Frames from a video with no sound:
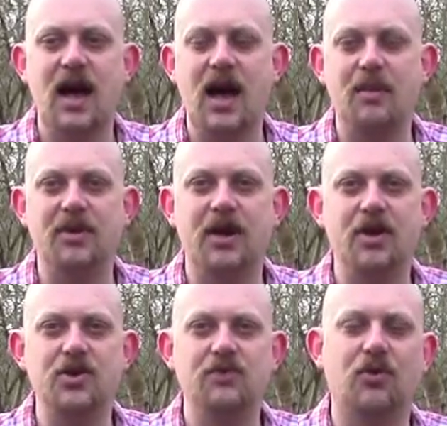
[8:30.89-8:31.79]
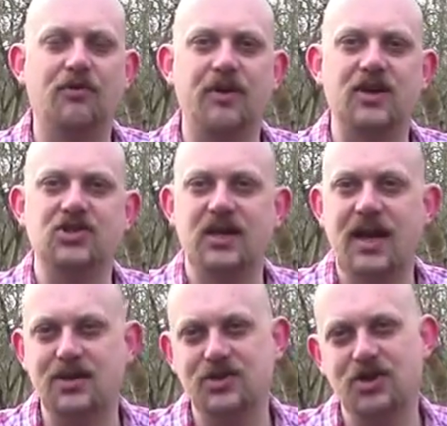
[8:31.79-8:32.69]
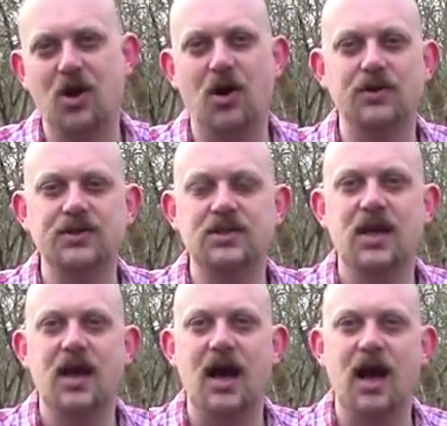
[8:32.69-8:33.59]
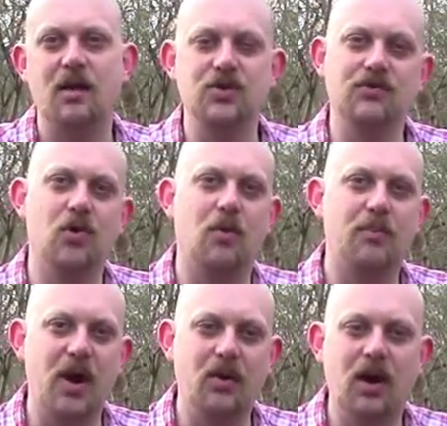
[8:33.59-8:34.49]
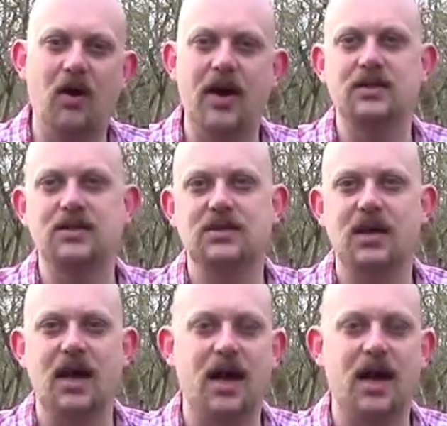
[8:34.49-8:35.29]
But you know, you've got friction hitch knots, you've got bow lines.